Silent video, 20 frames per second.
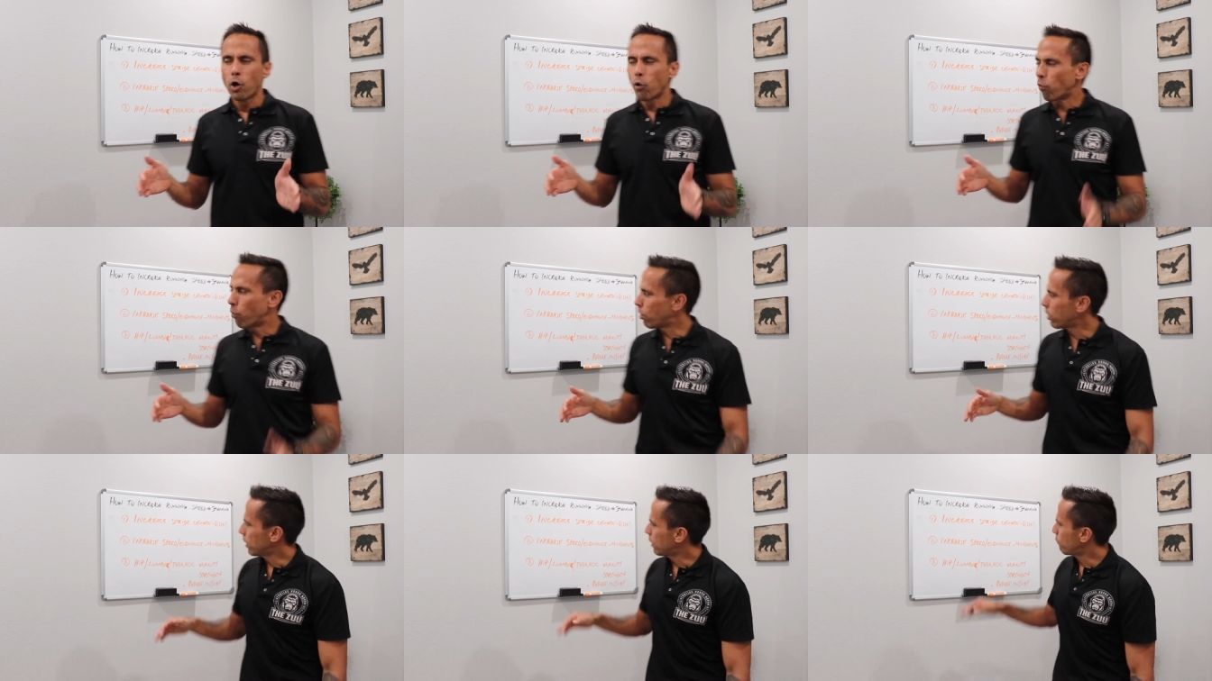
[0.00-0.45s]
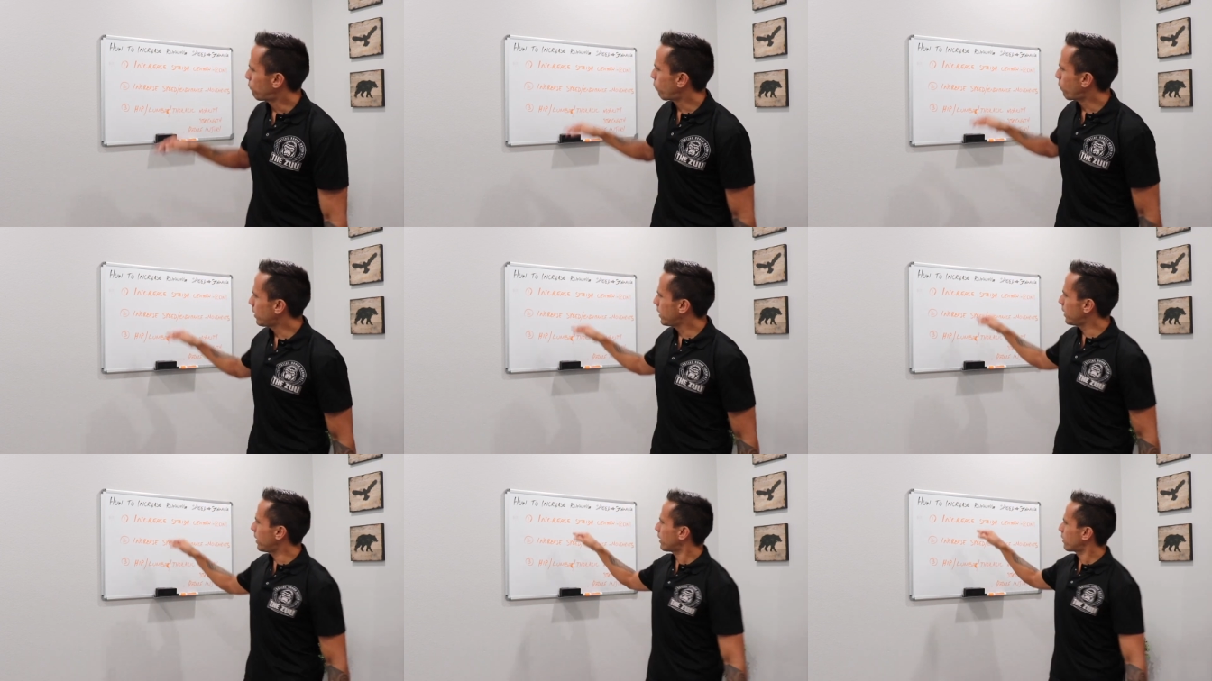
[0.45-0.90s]
Well, if
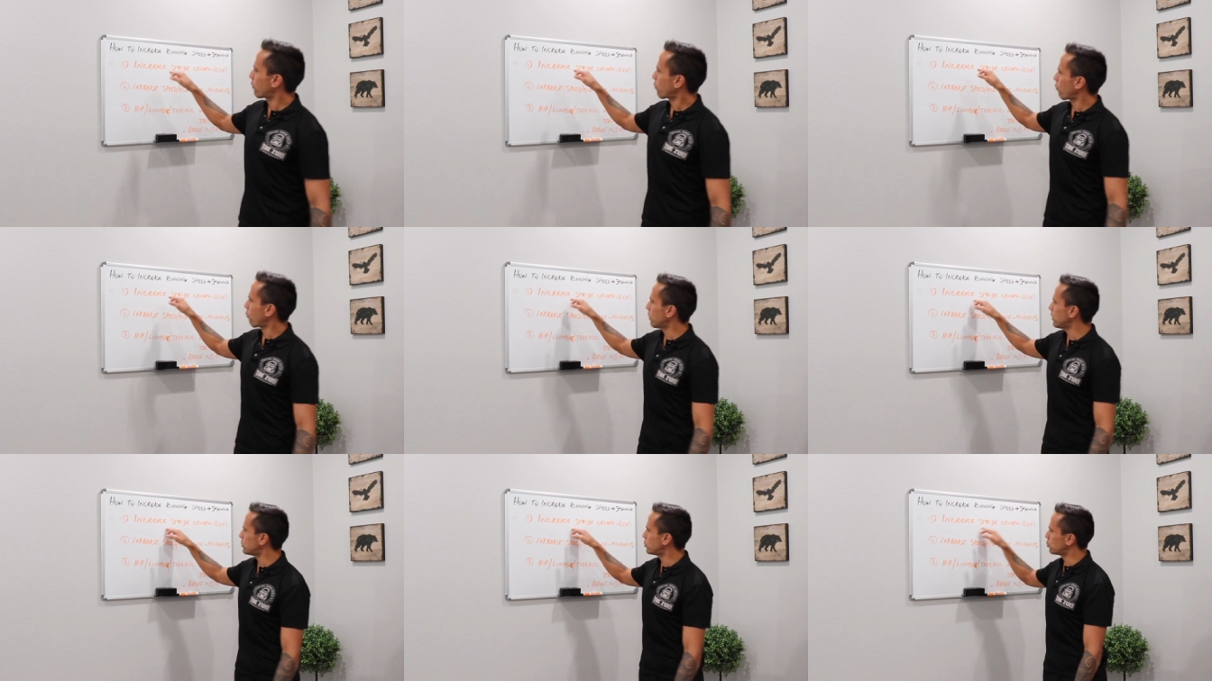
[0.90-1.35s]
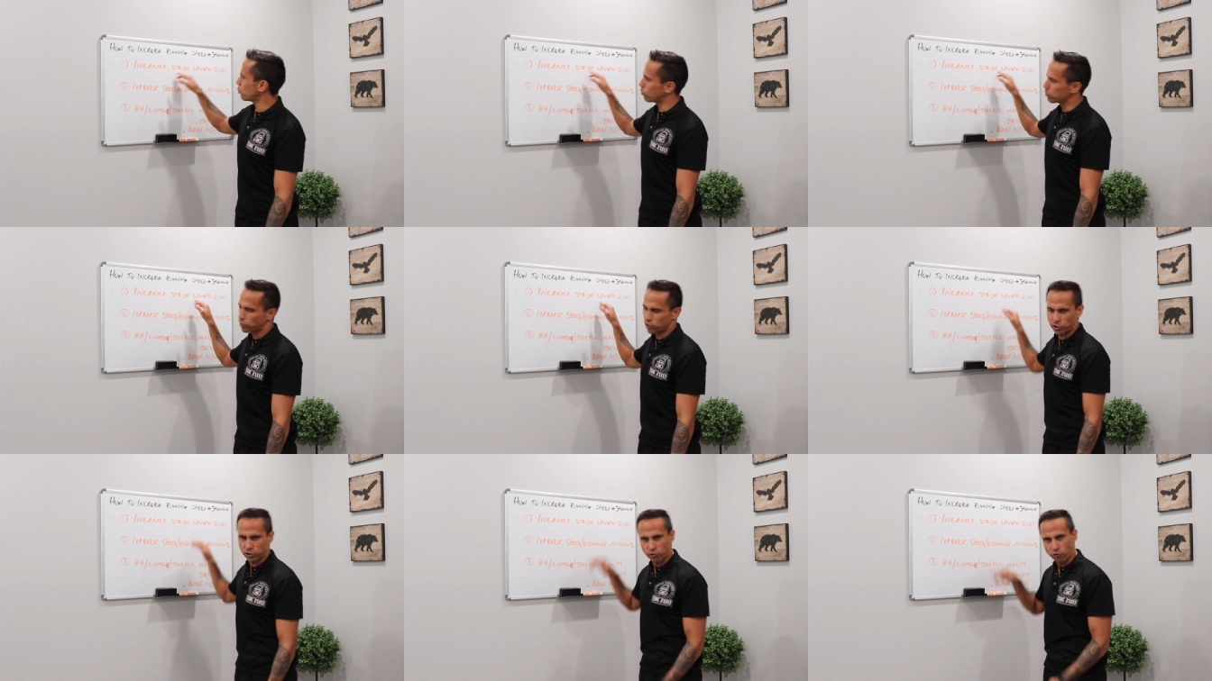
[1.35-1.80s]
we increase
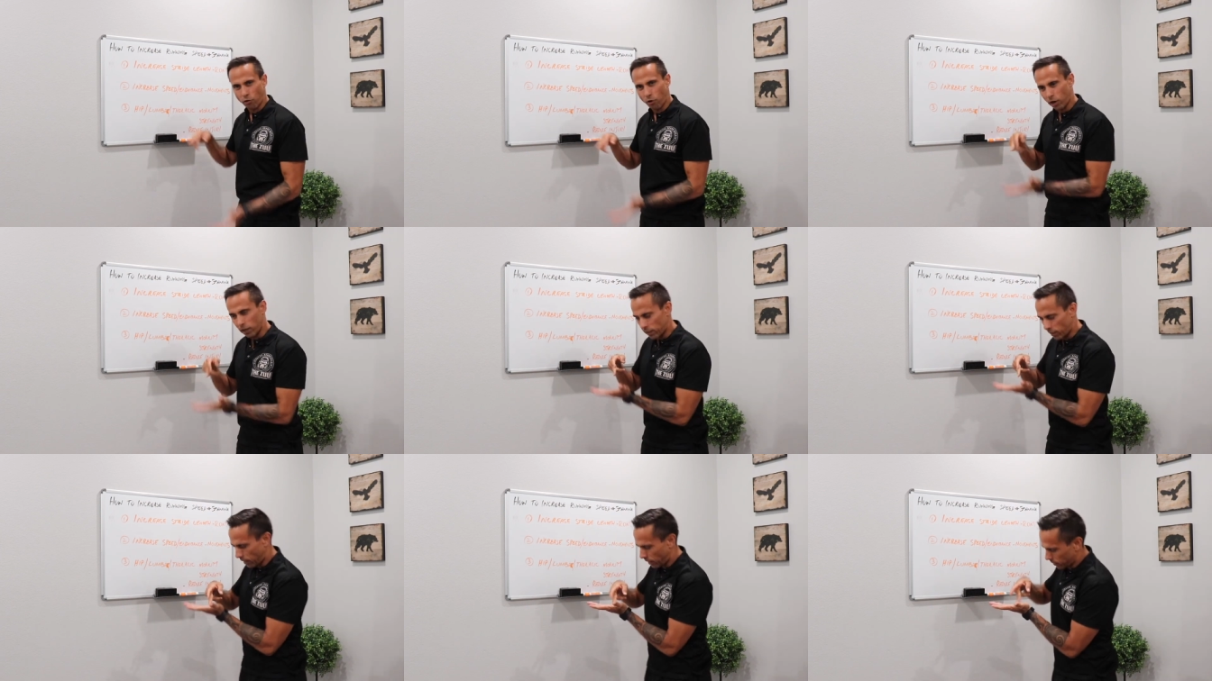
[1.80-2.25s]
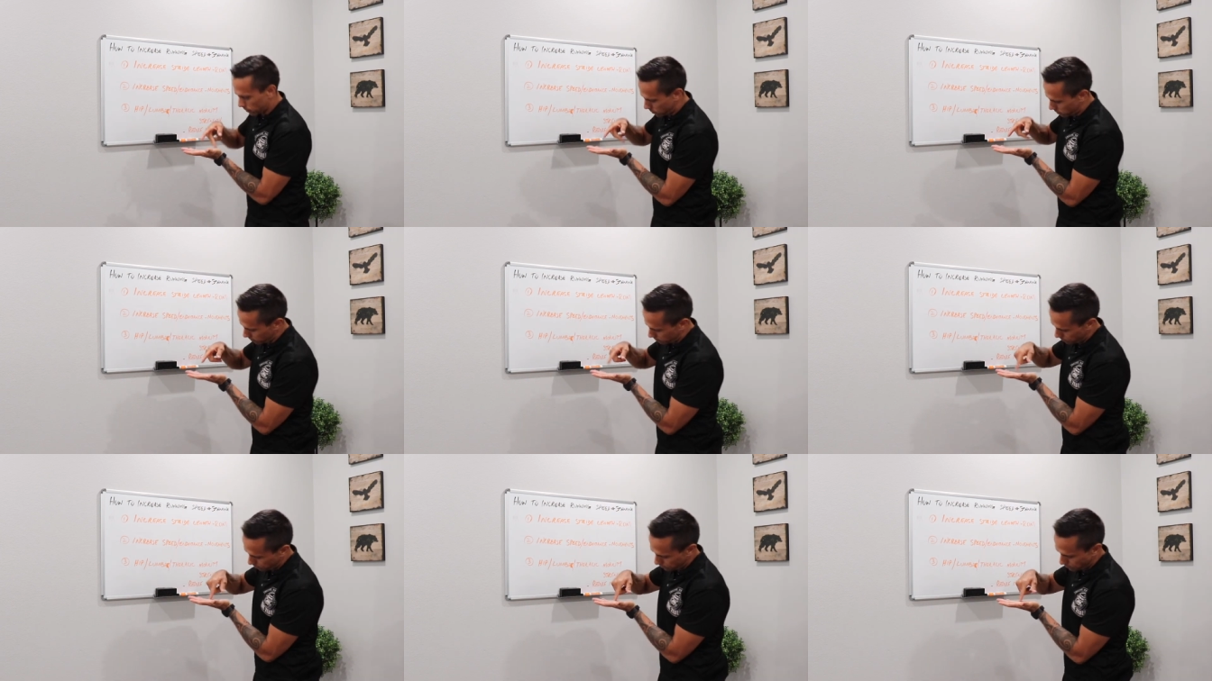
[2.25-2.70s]
your stride
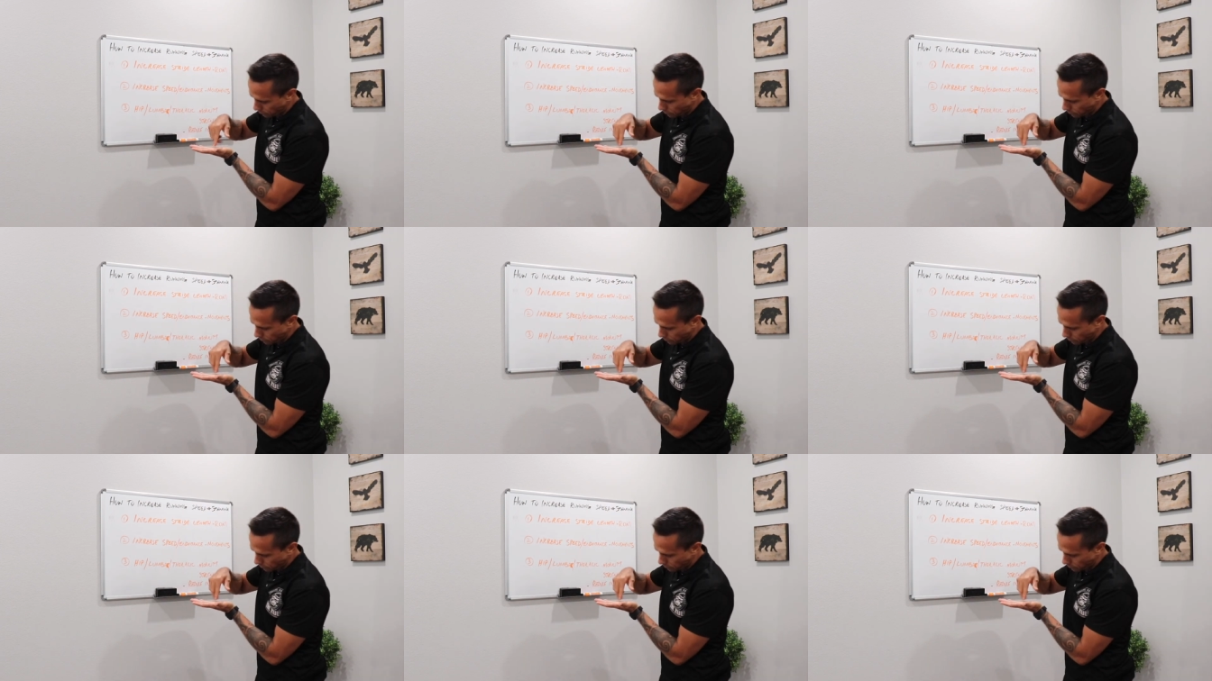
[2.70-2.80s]
length,